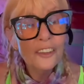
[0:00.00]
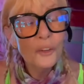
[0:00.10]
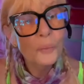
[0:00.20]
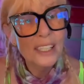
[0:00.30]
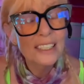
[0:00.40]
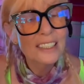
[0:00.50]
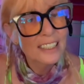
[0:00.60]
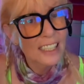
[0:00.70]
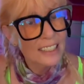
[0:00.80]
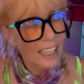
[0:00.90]
of the
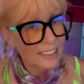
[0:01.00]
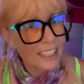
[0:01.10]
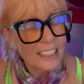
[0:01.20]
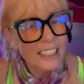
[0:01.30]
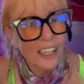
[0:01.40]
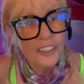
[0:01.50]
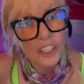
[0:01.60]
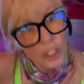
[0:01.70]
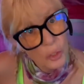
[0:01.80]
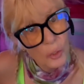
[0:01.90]
reasons is I did see in the
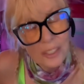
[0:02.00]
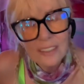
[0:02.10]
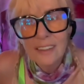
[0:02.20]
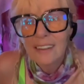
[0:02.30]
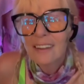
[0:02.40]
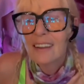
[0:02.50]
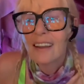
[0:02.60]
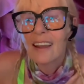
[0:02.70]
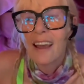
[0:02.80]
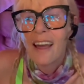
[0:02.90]
news
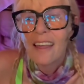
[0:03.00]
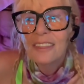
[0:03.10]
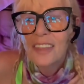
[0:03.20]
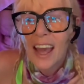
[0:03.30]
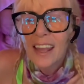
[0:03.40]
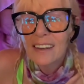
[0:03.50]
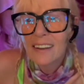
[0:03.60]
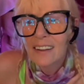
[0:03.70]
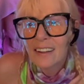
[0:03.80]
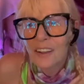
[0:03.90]
that
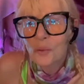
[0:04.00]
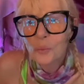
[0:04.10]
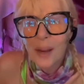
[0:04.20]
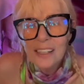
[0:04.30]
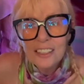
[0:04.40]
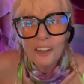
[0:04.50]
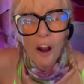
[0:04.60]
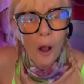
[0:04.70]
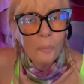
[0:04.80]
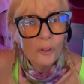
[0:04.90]
rents
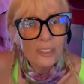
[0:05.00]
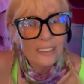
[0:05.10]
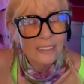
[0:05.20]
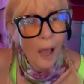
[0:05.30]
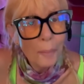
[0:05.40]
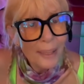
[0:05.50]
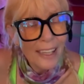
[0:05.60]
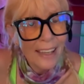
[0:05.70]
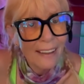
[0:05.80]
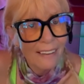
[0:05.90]
are almost
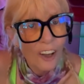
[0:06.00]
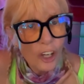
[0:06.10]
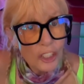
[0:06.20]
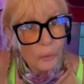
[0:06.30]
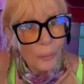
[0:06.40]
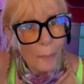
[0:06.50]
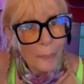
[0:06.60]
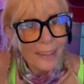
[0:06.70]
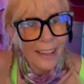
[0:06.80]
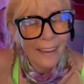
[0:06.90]
doubling or
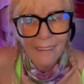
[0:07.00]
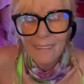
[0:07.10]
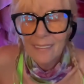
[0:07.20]
tripling.